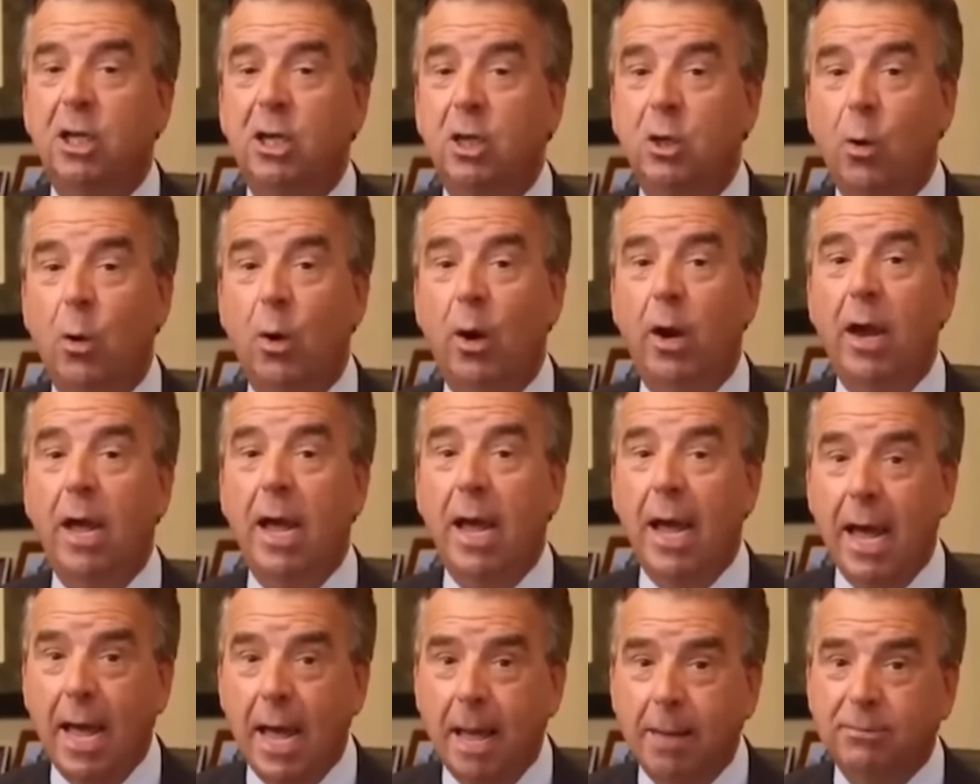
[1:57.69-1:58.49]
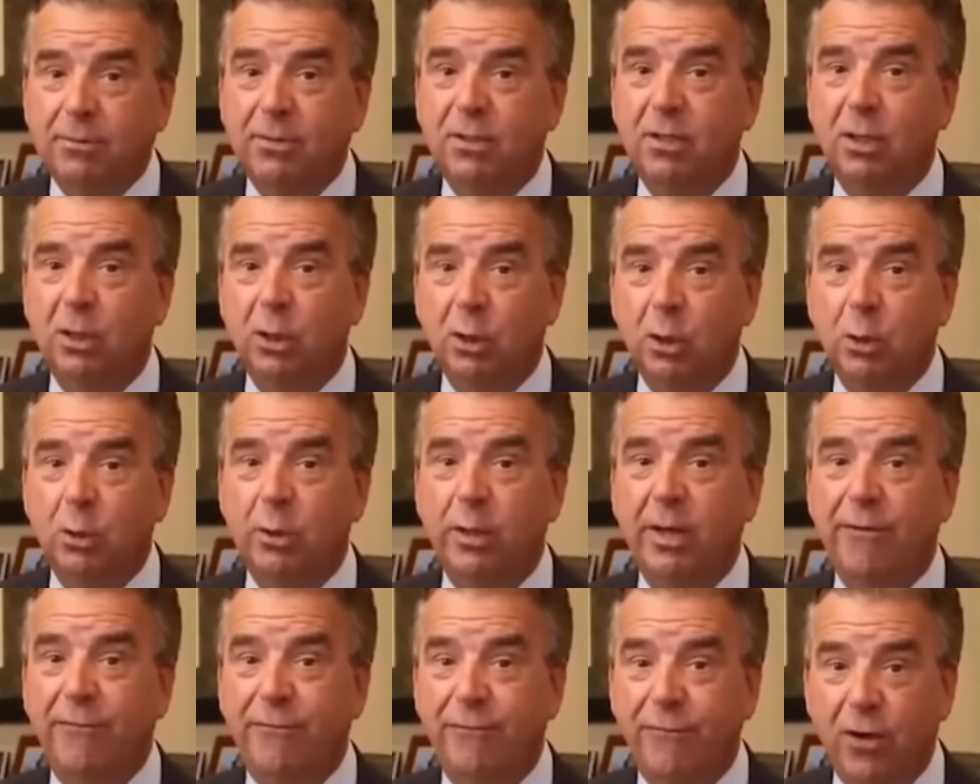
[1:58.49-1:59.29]
You are
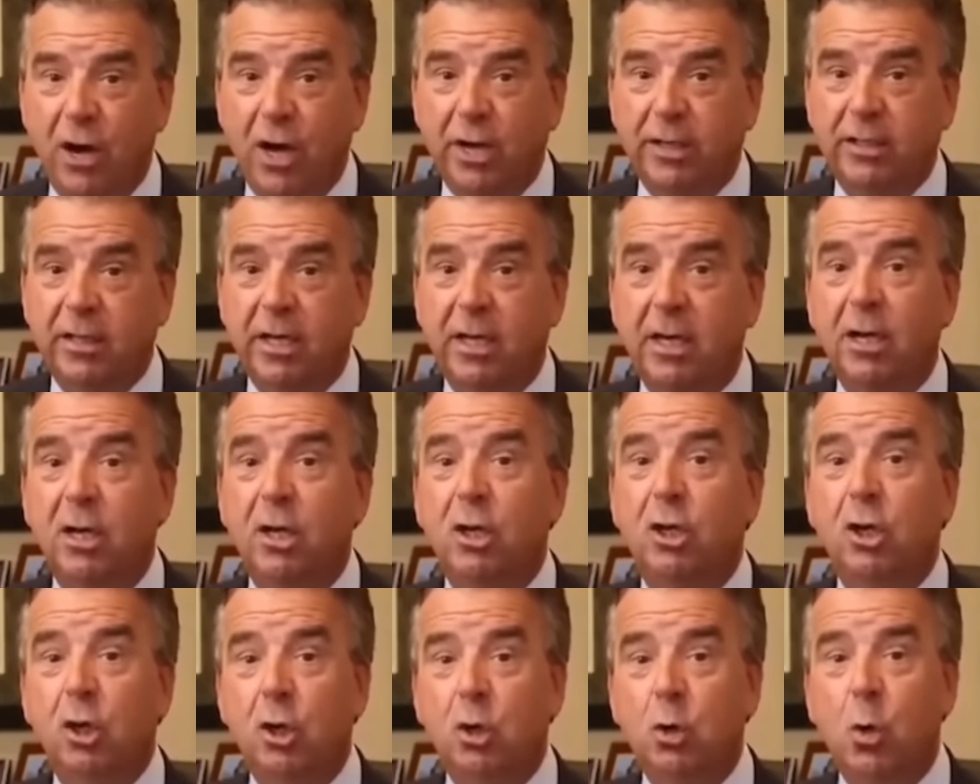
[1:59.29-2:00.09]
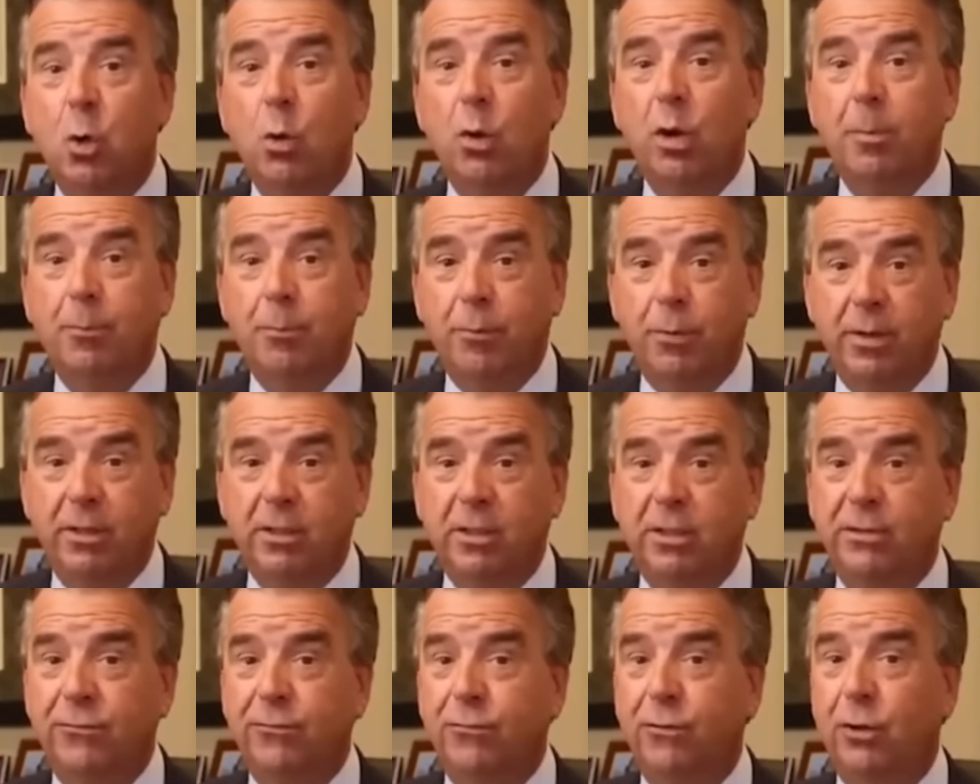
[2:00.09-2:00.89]
absolutely f***ed. You're going to
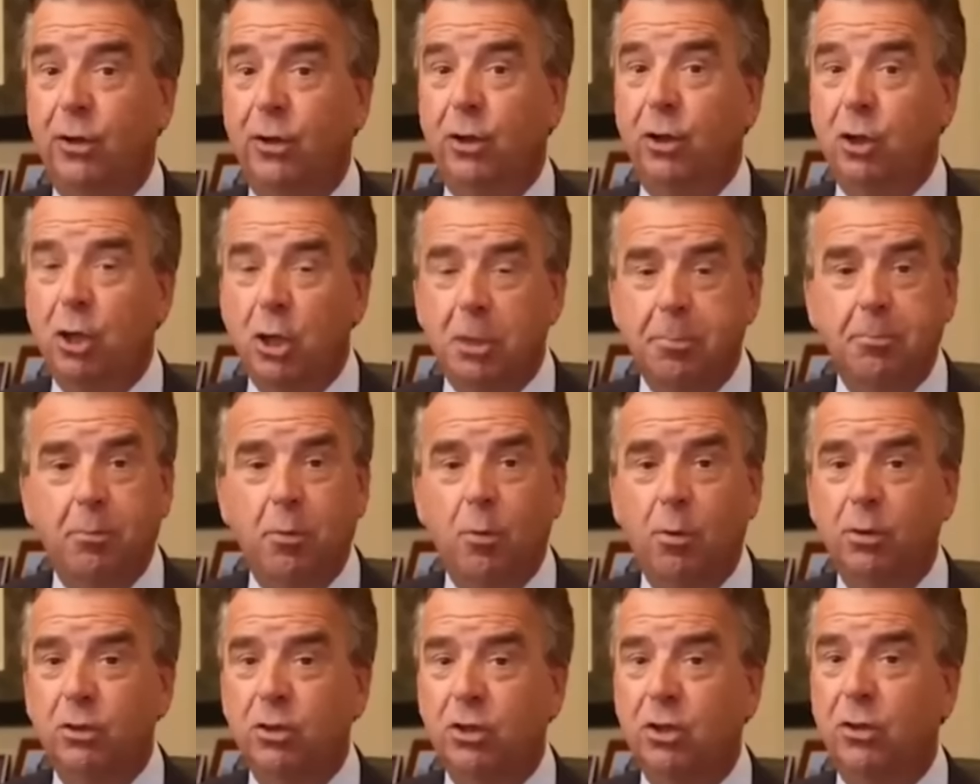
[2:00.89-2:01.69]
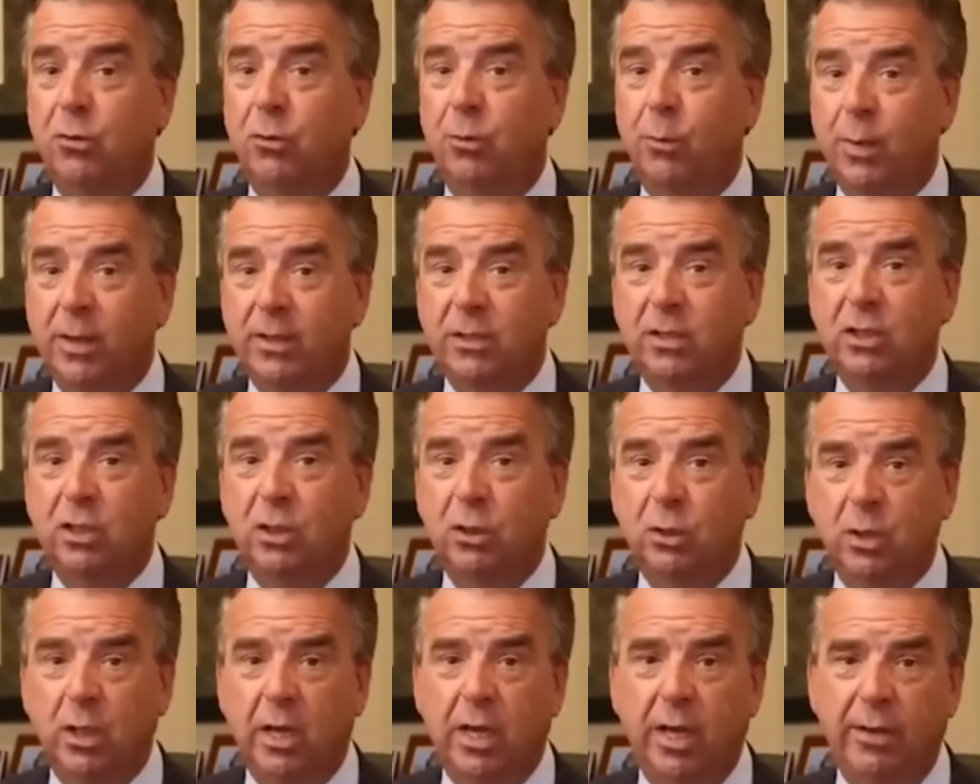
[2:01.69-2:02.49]
prison the good portion of the rest of
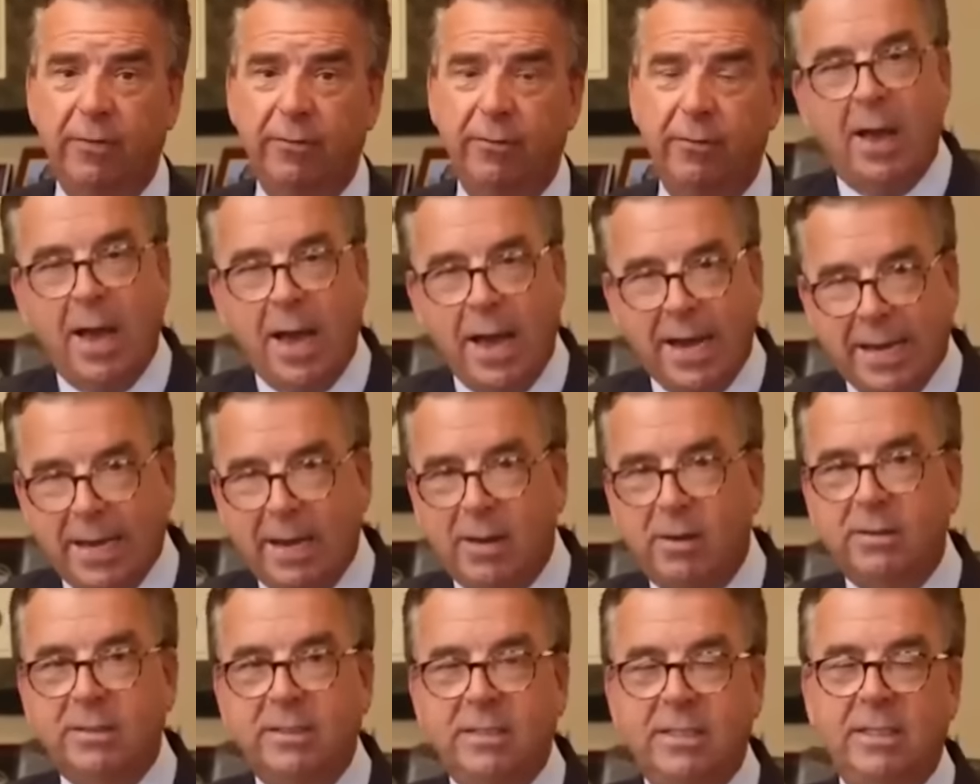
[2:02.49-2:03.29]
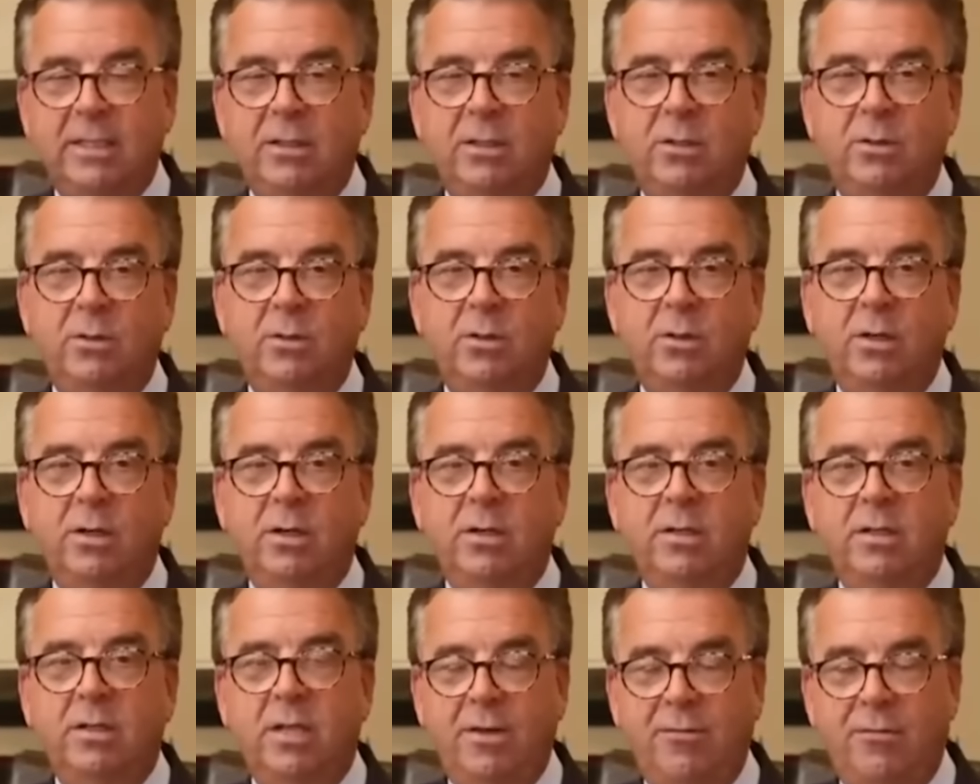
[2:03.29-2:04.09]
your life. I guarantee you,
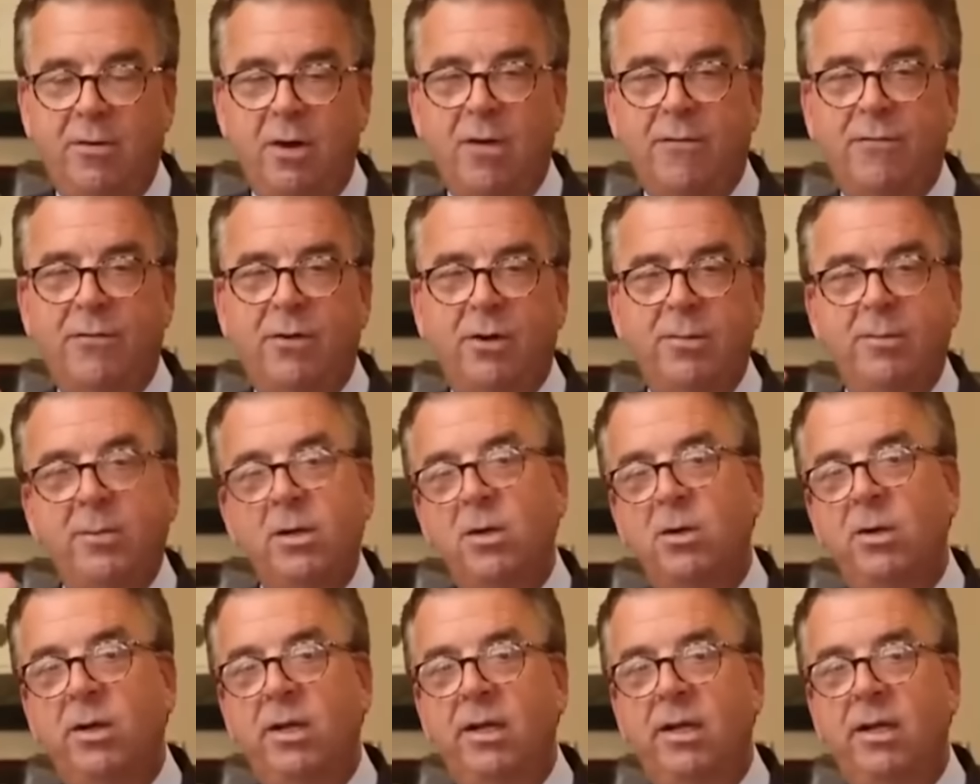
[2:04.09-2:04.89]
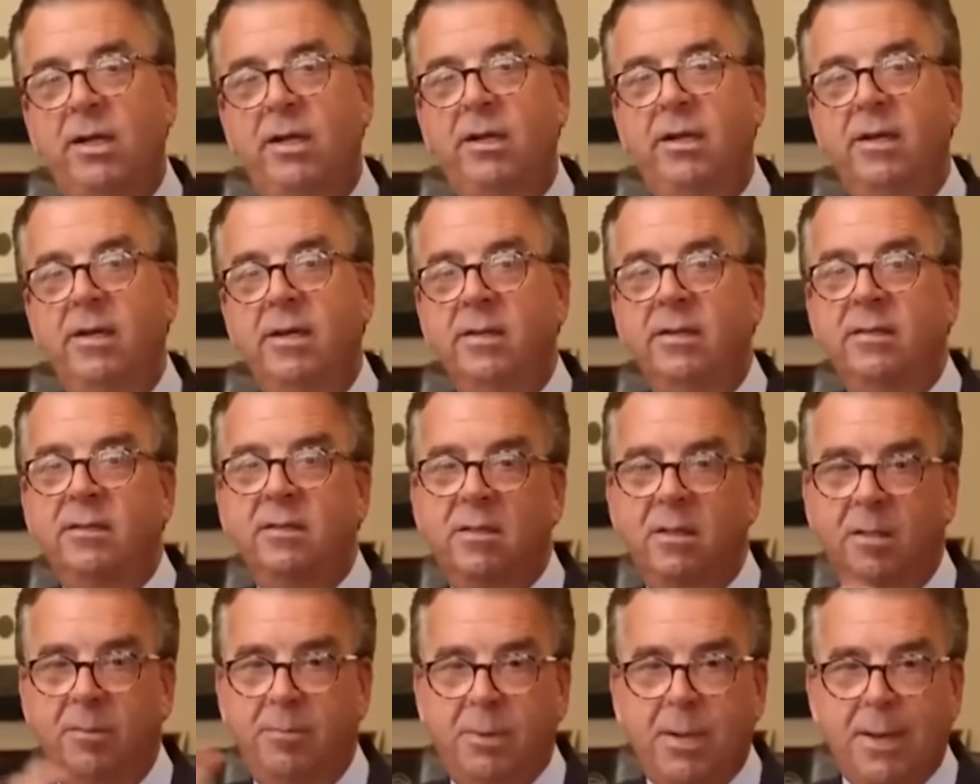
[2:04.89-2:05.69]
they've offered immunity
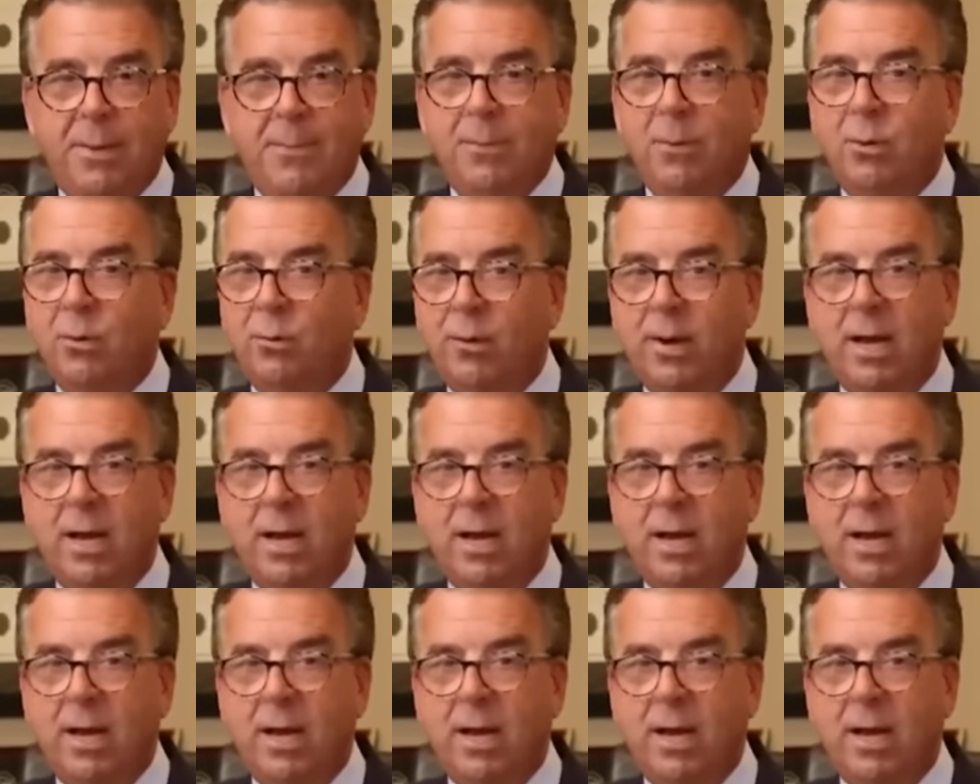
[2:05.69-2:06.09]
to the people